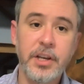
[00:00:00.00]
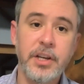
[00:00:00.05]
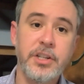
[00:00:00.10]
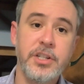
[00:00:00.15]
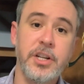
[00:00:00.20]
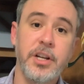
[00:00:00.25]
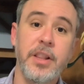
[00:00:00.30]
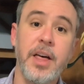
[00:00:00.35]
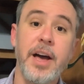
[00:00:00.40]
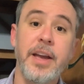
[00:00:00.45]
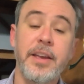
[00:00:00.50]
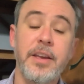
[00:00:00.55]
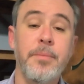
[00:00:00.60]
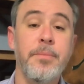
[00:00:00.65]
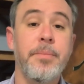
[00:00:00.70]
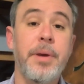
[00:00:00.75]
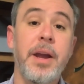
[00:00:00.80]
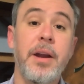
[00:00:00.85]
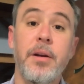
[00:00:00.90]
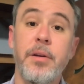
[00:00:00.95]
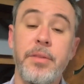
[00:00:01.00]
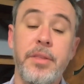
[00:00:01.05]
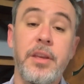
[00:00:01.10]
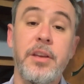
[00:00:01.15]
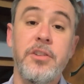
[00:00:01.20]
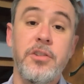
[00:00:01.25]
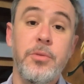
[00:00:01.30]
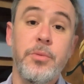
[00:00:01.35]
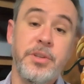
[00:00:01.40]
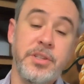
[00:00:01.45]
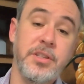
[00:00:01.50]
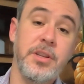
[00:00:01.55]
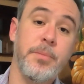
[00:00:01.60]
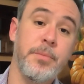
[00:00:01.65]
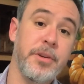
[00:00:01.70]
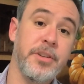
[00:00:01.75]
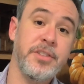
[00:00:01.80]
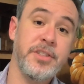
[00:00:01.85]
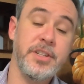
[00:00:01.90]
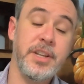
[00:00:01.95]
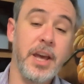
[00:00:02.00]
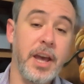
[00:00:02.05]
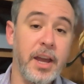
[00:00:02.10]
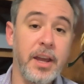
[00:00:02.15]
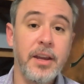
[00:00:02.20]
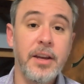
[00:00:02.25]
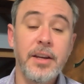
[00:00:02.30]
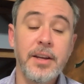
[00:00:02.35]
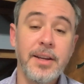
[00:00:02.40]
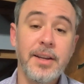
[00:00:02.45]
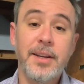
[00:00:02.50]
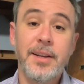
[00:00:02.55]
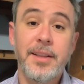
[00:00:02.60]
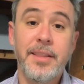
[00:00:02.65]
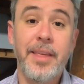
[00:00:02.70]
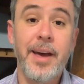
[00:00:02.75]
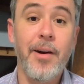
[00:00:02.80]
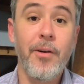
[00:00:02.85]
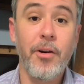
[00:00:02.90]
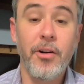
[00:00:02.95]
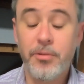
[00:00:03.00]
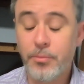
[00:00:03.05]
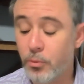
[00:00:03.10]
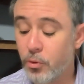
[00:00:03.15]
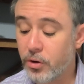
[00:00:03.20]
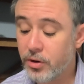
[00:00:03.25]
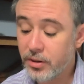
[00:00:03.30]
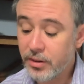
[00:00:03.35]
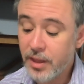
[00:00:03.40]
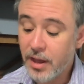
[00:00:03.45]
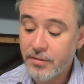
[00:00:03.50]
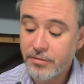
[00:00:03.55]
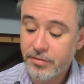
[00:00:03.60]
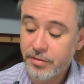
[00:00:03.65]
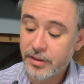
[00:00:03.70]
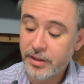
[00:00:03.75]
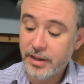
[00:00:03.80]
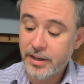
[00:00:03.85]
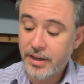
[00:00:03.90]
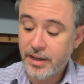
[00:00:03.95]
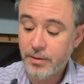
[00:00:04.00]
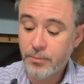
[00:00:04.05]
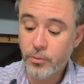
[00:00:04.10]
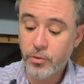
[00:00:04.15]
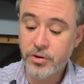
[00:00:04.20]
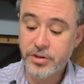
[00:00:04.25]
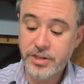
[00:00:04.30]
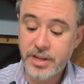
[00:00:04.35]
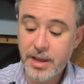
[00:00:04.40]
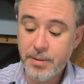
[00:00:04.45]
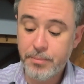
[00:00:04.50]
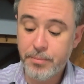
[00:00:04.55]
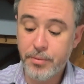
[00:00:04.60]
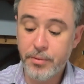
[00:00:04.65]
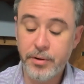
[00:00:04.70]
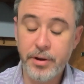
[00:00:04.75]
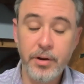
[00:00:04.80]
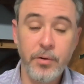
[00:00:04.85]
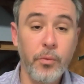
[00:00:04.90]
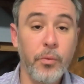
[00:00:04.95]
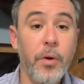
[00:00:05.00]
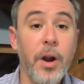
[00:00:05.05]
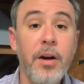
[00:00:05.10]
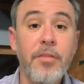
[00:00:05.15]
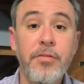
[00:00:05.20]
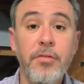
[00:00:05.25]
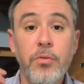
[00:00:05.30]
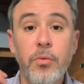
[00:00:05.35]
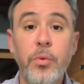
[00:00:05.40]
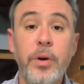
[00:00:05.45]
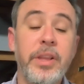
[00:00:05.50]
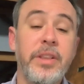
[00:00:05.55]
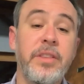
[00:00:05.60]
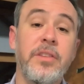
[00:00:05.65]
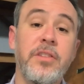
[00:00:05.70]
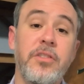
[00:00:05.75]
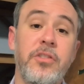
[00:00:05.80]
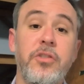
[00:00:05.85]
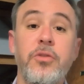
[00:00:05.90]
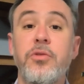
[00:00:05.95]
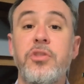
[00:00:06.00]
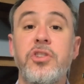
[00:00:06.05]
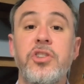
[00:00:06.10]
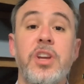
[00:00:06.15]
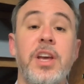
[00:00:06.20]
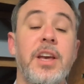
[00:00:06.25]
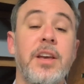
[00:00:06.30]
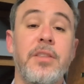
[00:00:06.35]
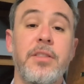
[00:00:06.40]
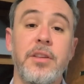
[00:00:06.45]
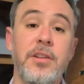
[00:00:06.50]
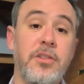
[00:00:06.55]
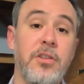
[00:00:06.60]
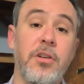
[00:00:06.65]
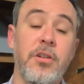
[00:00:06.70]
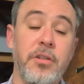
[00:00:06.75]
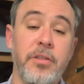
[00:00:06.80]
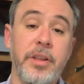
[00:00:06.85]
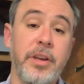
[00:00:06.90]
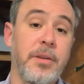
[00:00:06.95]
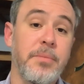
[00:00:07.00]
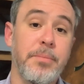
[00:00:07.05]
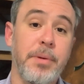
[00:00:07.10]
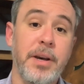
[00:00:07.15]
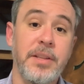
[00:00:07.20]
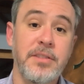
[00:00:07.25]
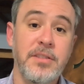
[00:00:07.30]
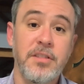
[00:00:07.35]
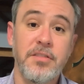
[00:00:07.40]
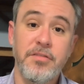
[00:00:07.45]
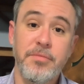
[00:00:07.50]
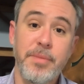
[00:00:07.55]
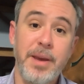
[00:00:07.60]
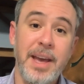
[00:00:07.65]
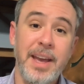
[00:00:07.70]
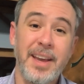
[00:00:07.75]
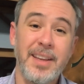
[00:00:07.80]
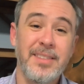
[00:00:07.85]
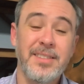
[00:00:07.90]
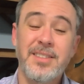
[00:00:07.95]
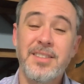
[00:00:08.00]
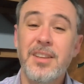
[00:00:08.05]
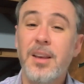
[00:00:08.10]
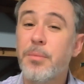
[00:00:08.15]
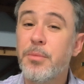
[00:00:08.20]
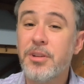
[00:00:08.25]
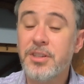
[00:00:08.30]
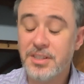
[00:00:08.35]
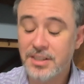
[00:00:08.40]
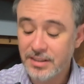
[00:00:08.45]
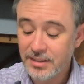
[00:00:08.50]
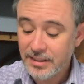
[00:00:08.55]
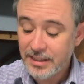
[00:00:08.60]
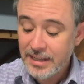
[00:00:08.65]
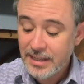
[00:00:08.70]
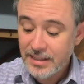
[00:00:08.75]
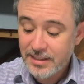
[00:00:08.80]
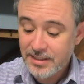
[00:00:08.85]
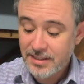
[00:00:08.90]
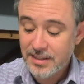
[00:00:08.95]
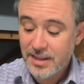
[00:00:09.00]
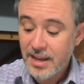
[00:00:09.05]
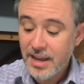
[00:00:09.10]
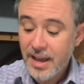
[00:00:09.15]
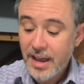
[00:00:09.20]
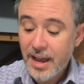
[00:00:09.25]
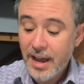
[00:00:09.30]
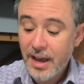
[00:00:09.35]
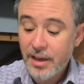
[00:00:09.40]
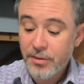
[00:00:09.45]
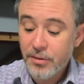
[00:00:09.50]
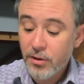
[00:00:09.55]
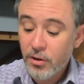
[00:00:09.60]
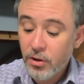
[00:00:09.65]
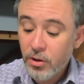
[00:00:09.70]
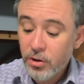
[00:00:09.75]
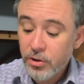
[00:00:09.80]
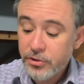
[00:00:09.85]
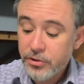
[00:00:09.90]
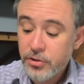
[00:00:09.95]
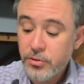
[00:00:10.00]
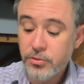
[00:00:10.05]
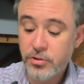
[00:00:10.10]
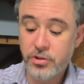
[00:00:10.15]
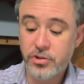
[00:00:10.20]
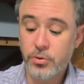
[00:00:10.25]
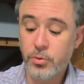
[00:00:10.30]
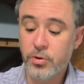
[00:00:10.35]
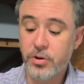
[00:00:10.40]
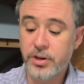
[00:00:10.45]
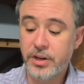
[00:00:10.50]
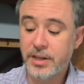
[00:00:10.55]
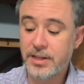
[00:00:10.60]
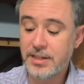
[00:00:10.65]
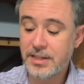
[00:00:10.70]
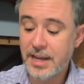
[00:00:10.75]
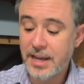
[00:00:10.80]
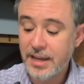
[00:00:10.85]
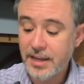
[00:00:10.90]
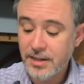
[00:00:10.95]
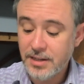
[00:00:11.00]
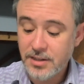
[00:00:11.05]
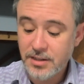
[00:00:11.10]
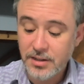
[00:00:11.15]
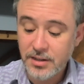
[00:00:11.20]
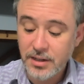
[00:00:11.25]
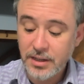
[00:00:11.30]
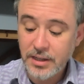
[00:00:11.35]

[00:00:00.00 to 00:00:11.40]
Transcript: Shall I compare thee to a summer's day? Thou art more lovely and more temperate. Rough winds do shake the darling buds of May, and summer's lease hath all too short a date.